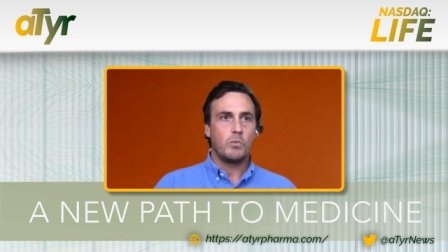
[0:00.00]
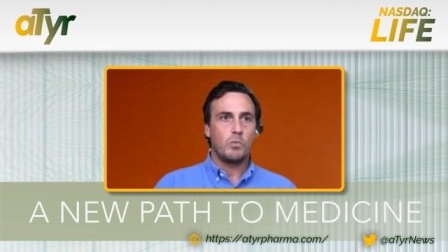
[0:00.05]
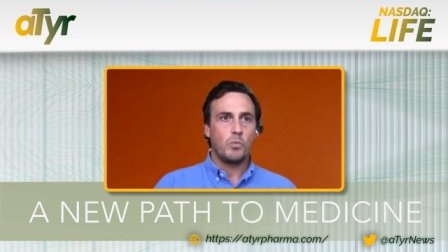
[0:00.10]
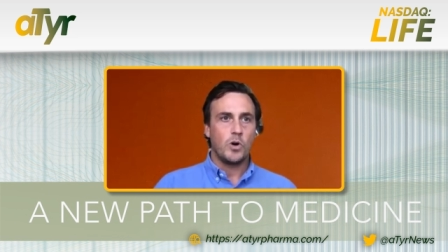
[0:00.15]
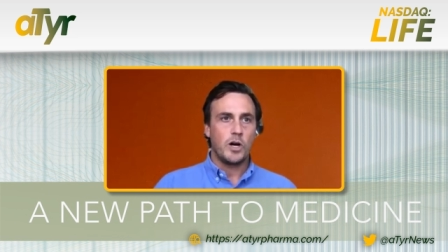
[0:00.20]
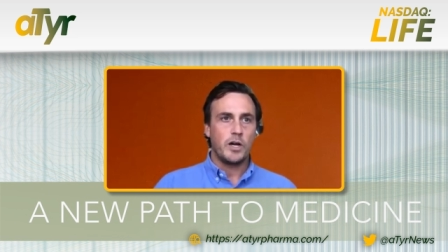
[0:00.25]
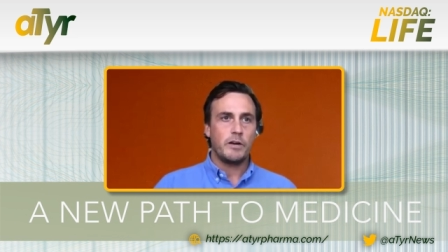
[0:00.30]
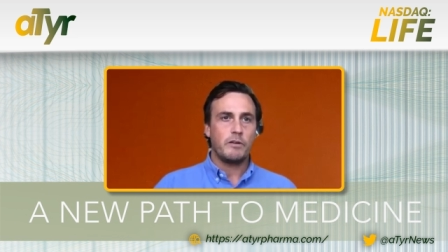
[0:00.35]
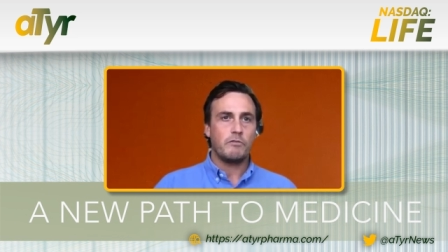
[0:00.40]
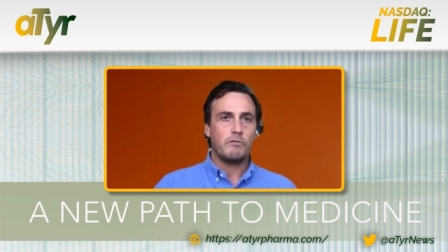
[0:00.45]

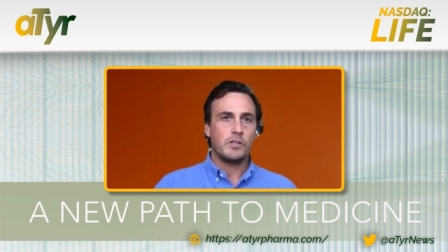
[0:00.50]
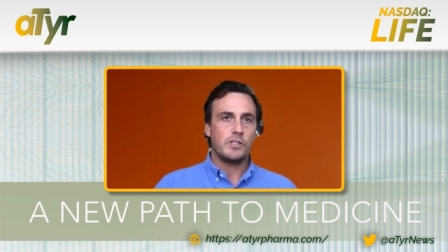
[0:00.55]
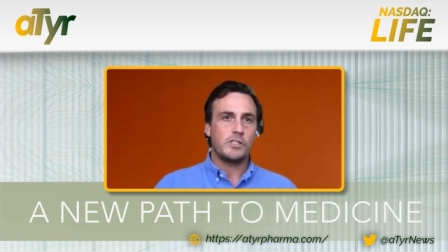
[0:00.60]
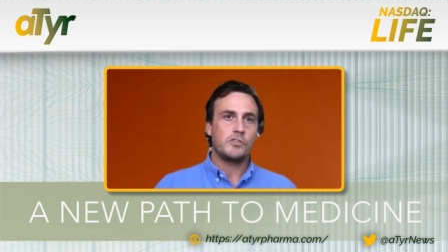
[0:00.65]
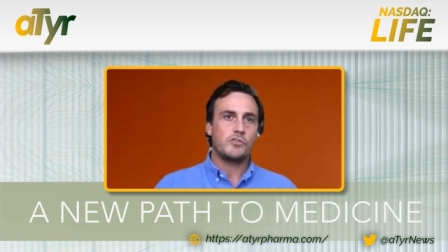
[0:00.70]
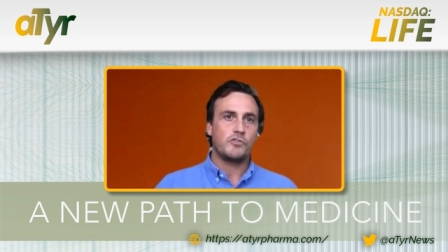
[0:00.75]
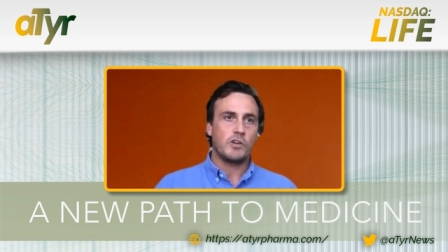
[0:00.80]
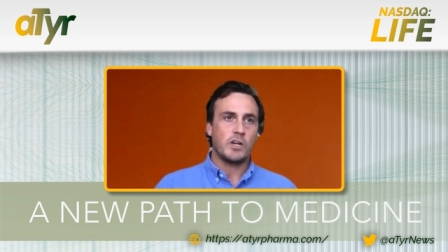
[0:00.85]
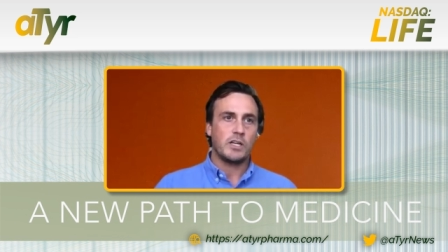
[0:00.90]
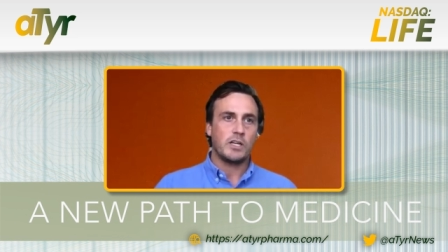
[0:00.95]
one
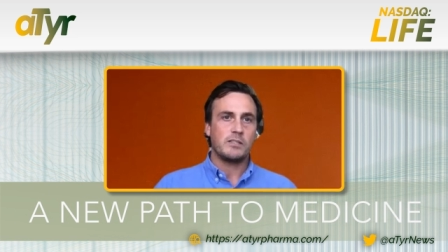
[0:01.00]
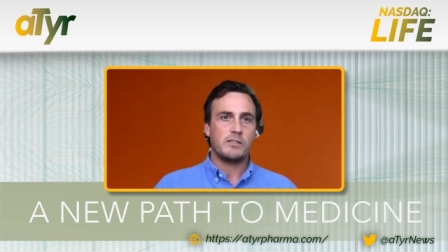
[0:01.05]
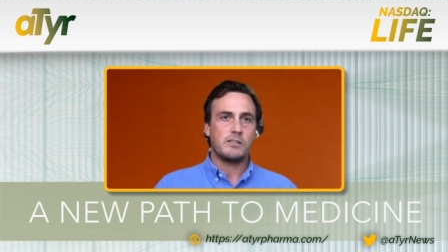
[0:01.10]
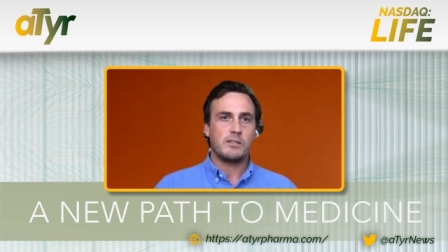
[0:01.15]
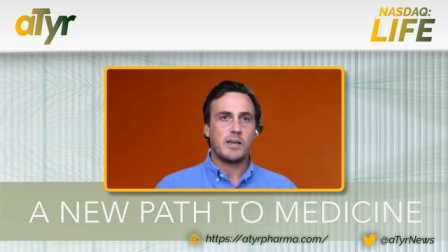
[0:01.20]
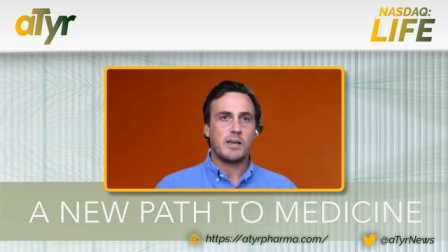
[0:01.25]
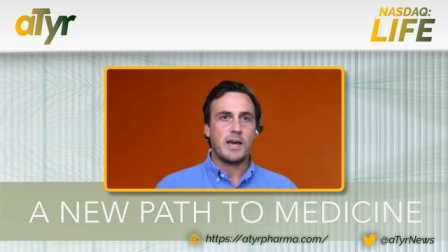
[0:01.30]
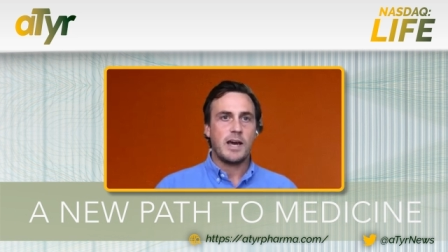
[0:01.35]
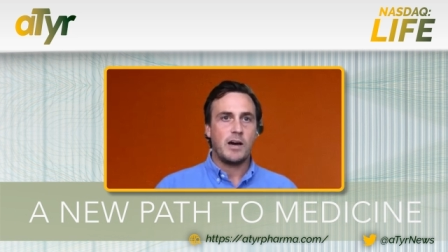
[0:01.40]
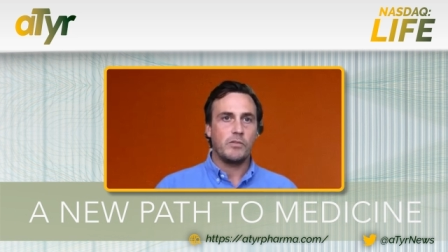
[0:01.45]
restricts
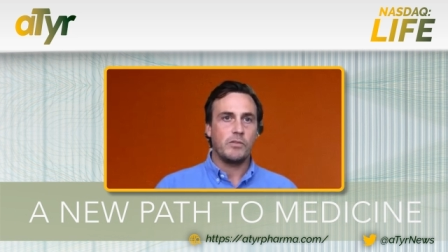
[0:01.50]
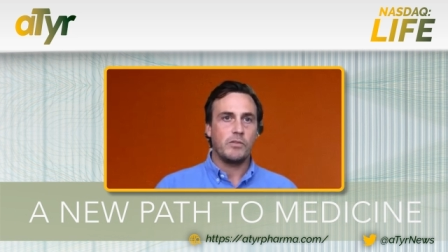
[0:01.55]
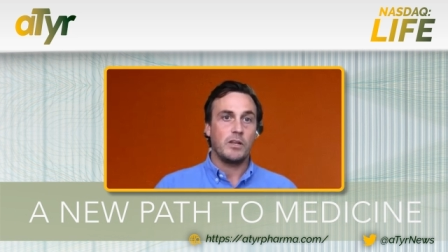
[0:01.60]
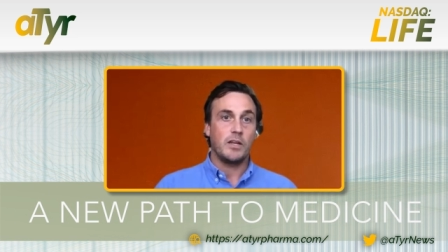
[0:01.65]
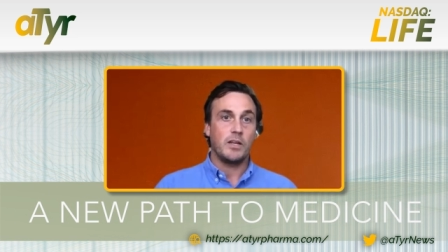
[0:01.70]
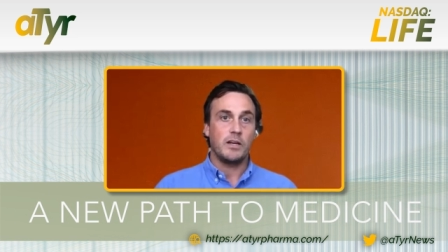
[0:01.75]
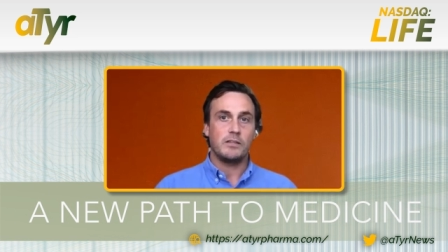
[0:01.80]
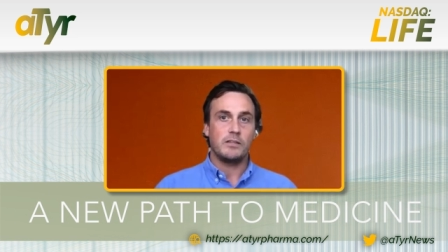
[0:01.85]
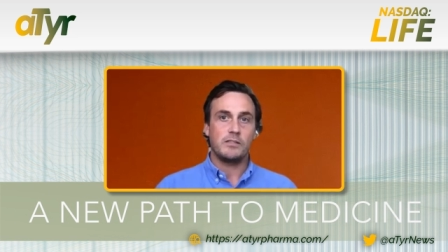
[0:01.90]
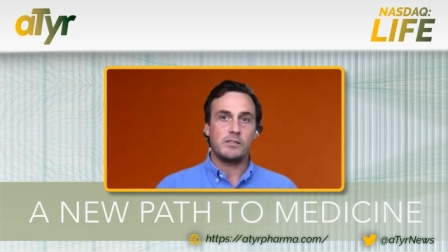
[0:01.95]
how the
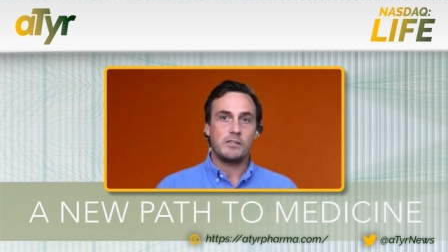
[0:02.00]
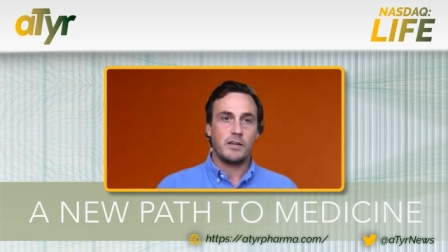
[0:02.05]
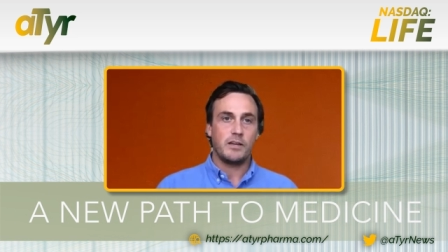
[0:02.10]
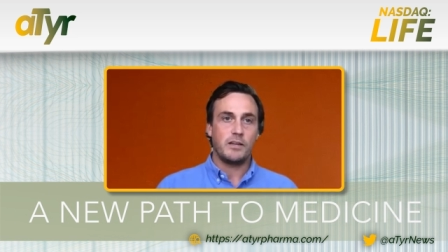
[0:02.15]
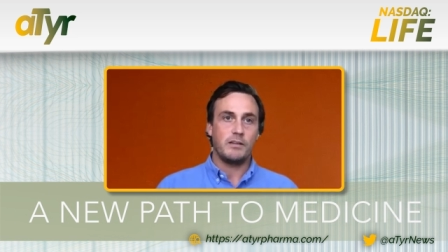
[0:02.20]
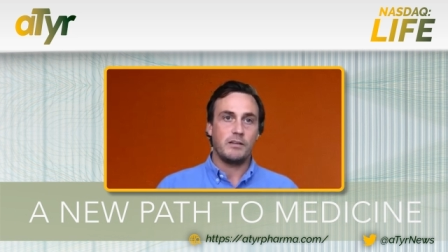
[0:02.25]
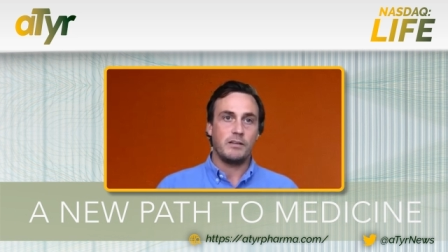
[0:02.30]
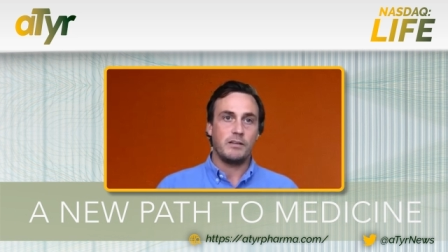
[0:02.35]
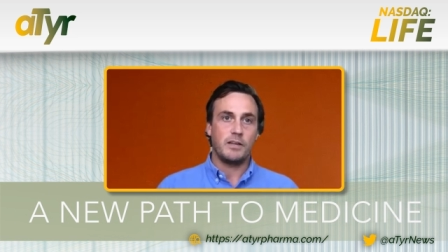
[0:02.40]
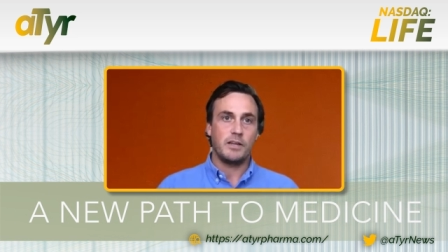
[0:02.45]
lungs
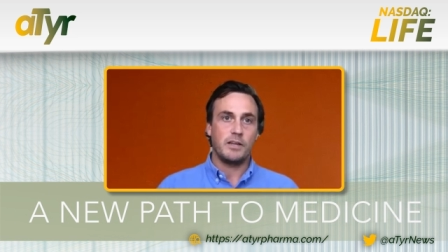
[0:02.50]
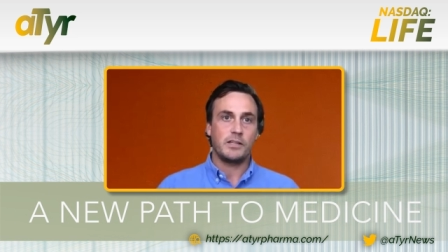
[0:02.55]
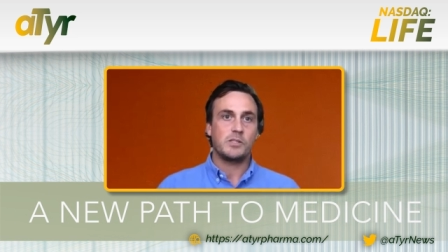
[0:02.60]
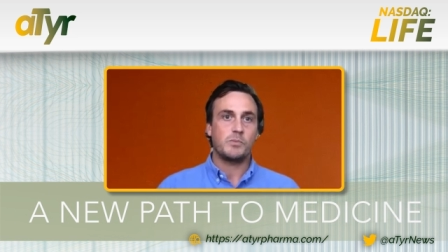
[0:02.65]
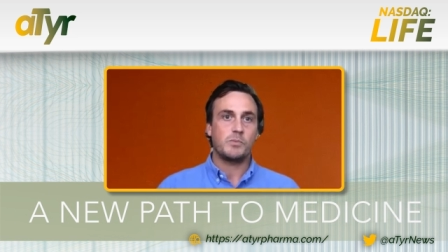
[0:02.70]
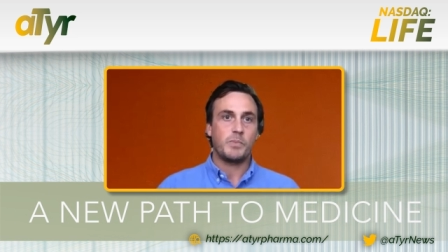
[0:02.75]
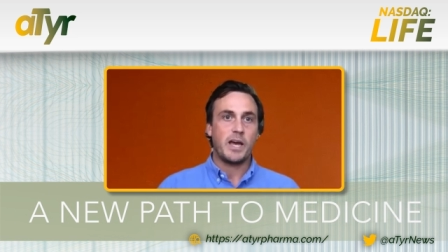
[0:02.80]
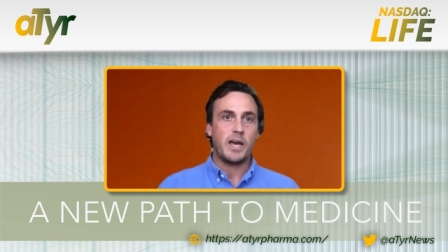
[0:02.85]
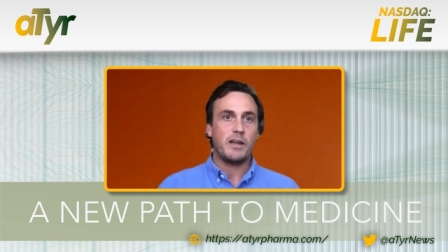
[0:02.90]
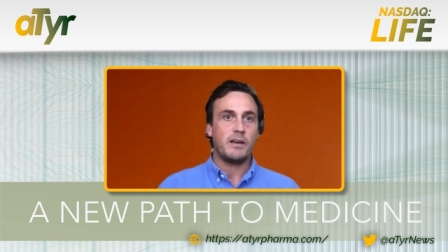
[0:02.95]
can
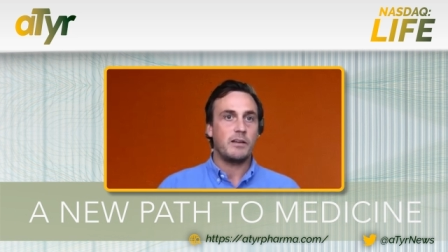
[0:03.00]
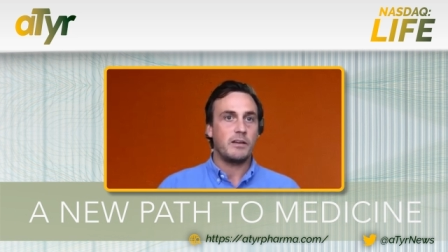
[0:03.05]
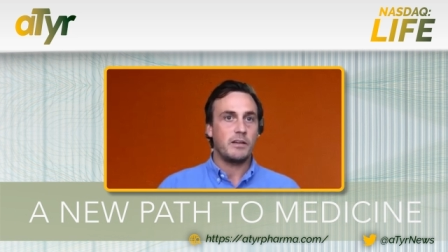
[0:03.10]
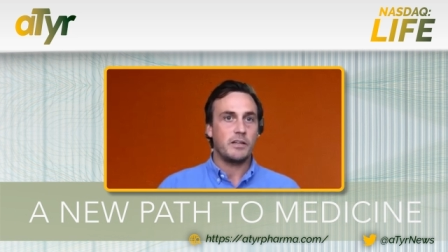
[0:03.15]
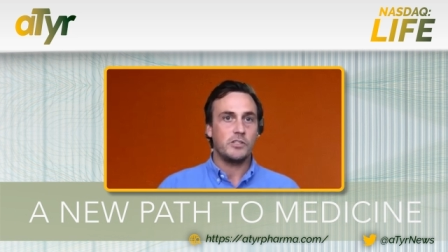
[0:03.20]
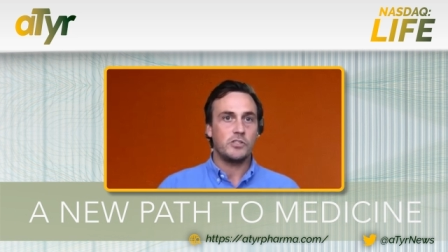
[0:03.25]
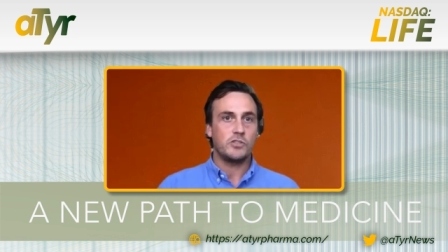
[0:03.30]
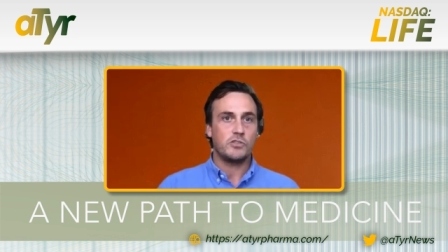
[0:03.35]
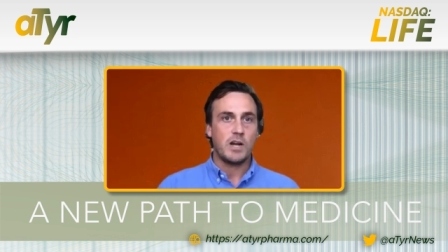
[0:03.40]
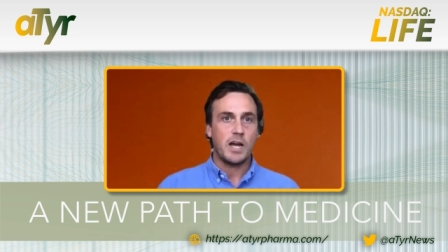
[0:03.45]
expand and
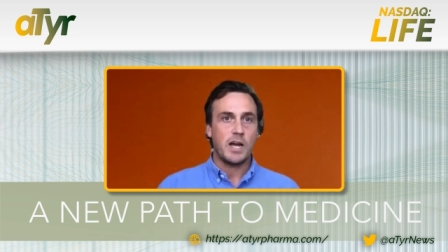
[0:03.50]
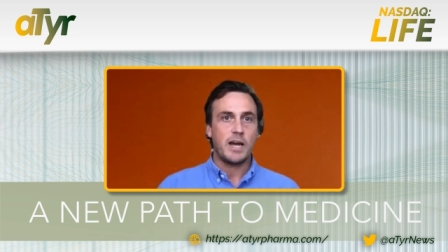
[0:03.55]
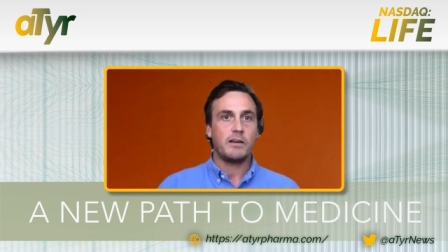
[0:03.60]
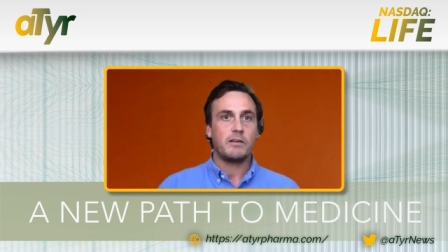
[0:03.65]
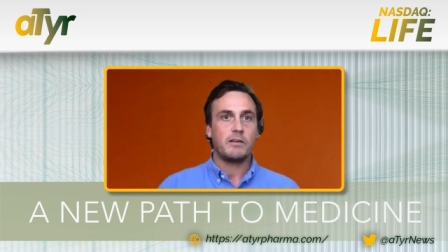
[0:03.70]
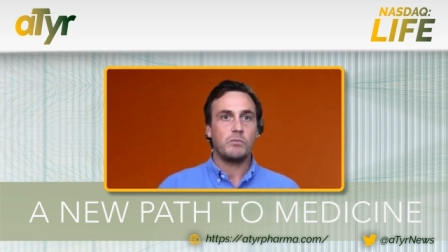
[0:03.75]
contract,